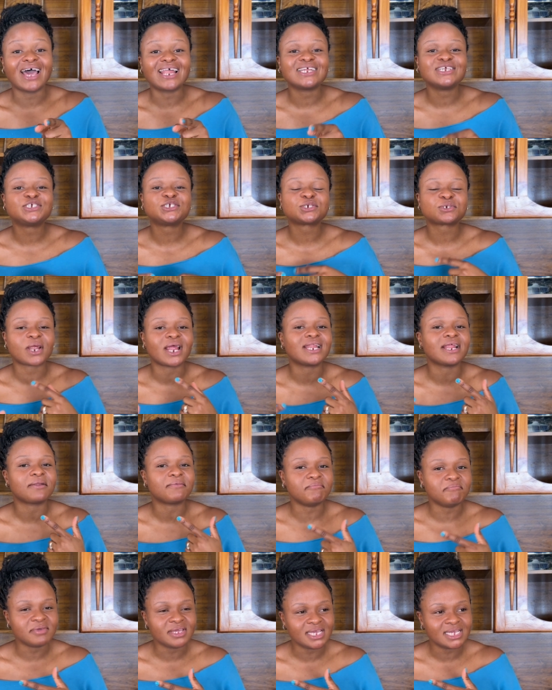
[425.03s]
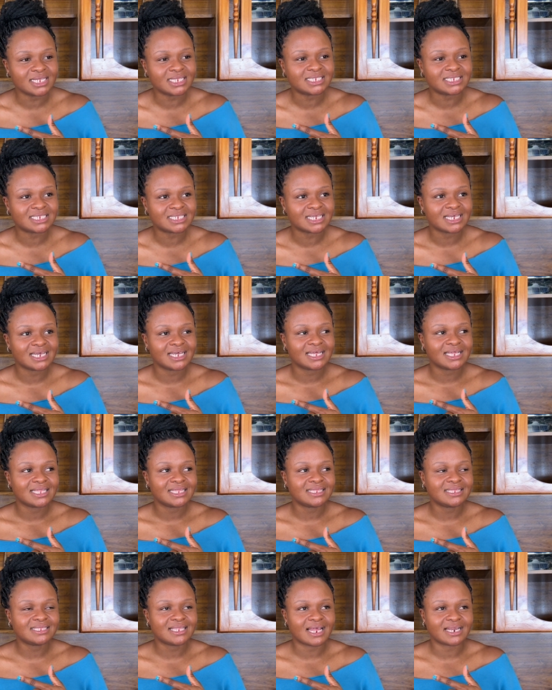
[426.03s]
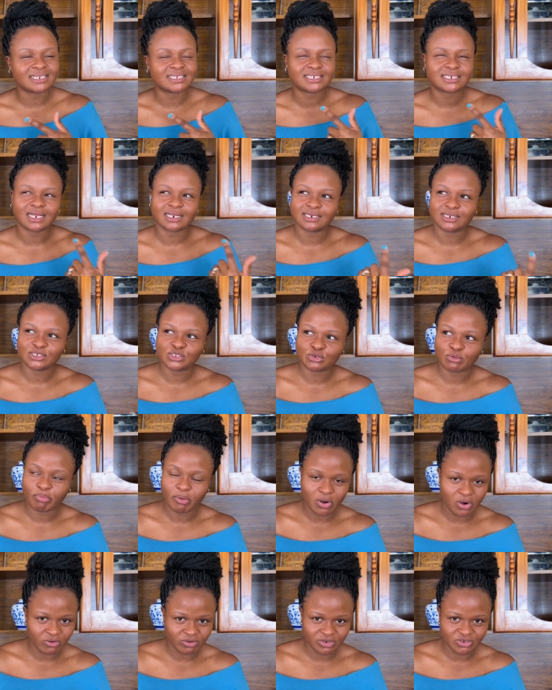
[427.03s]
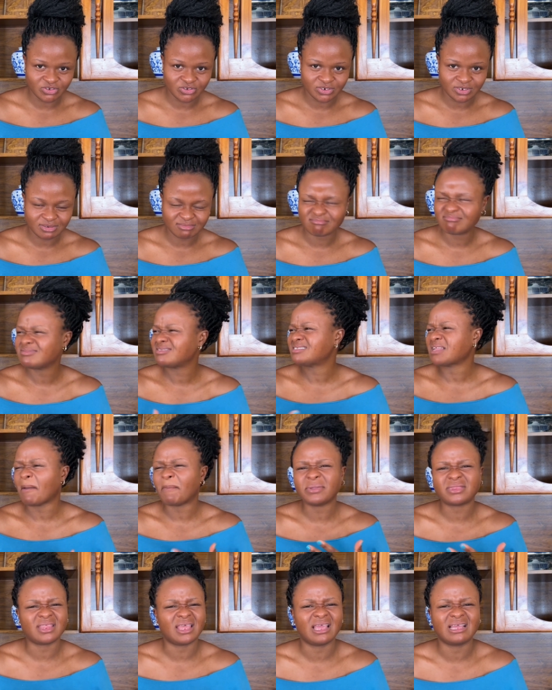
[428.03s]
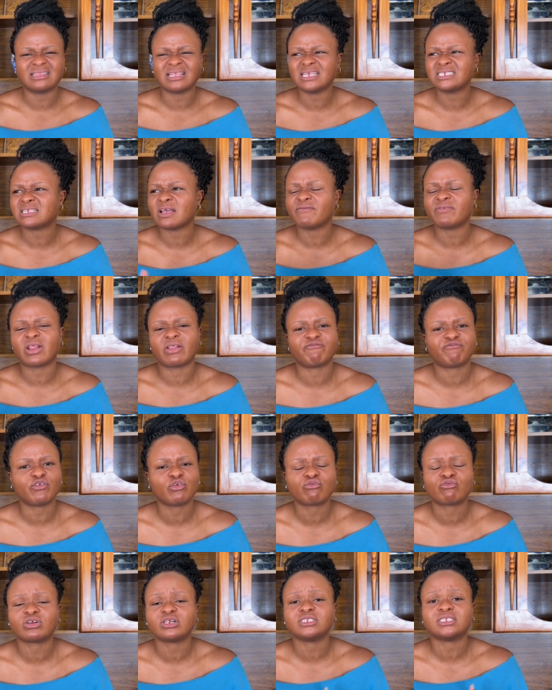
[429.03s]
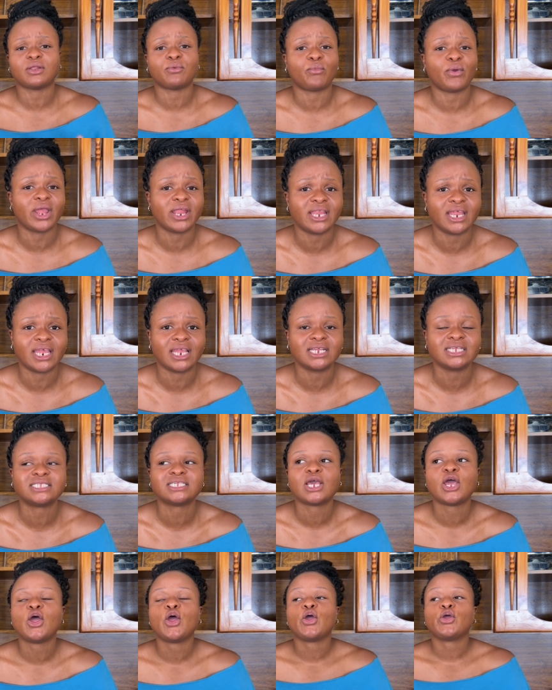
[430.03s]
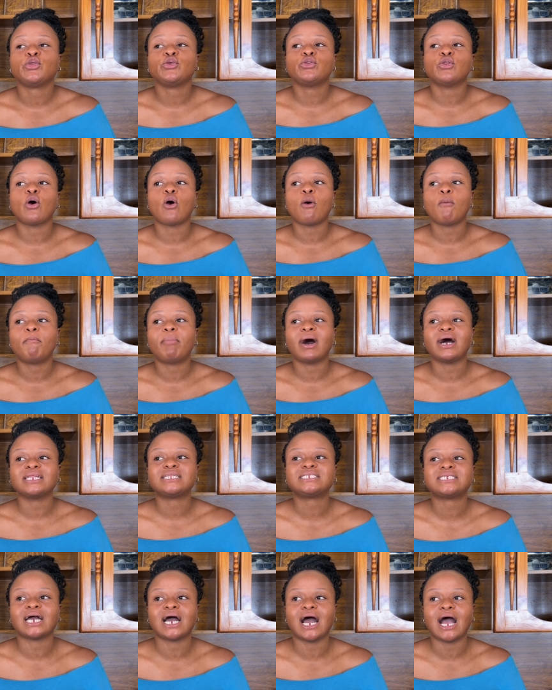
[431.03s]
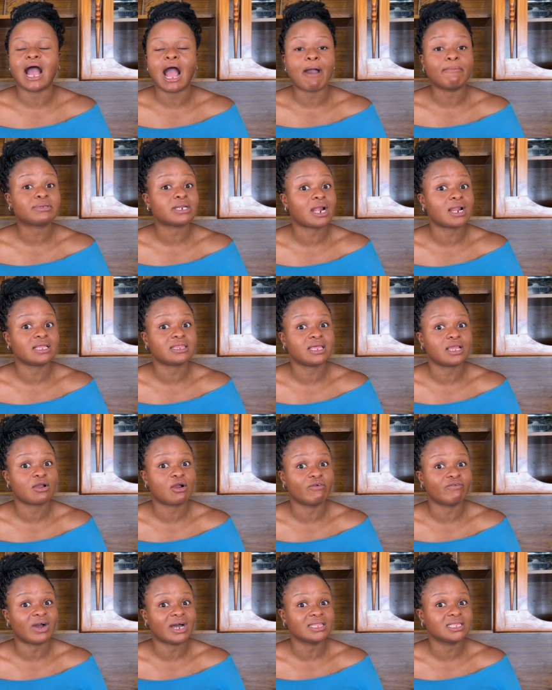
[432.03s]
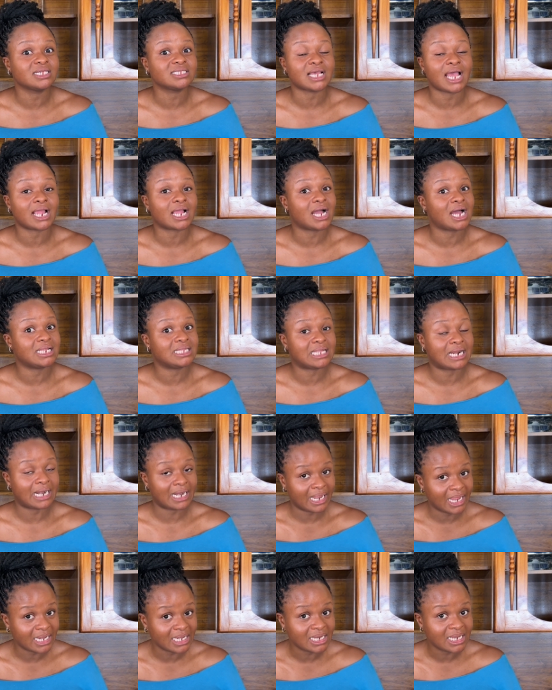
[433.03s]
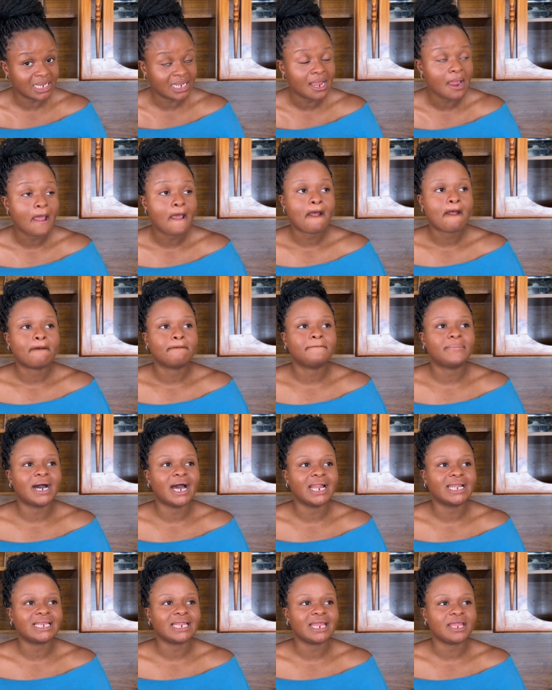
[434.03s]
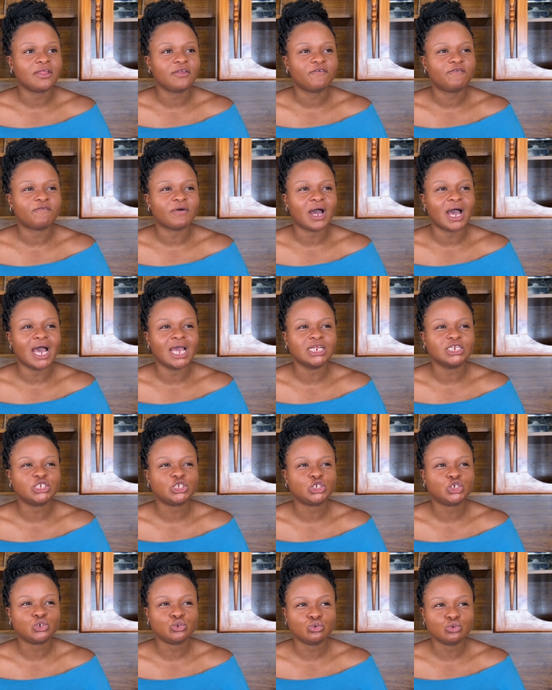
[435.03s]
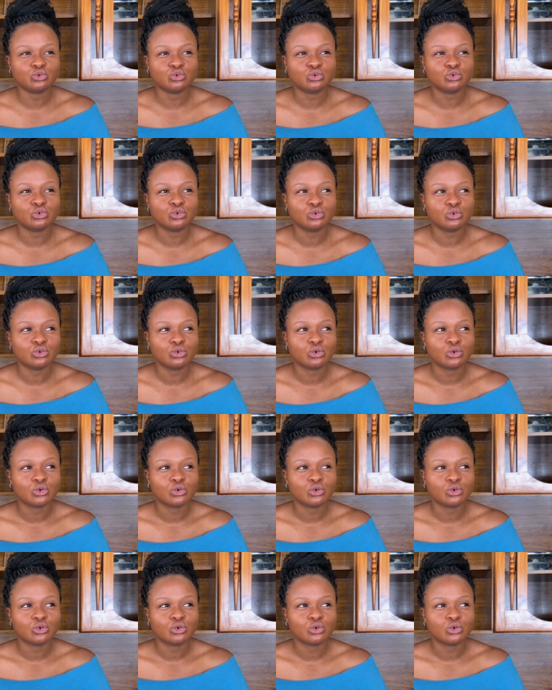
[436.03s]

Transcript: is shredded meat that is turned into porridge. Type of thing. They serve it at funerals and weddings, you know, but I'm trying to think of others. I can't really, but if I do,